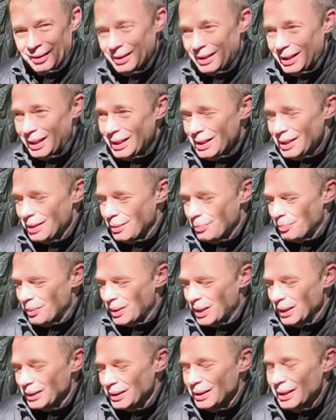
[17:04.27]
thick,
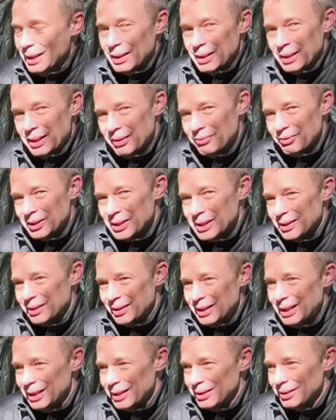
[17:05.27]
but if it's
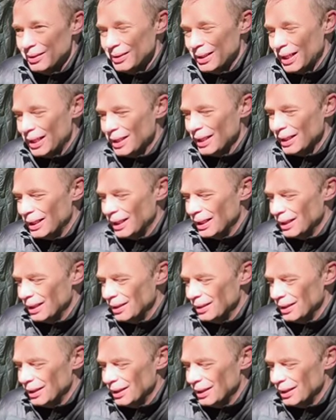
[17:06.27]
thicker, then I can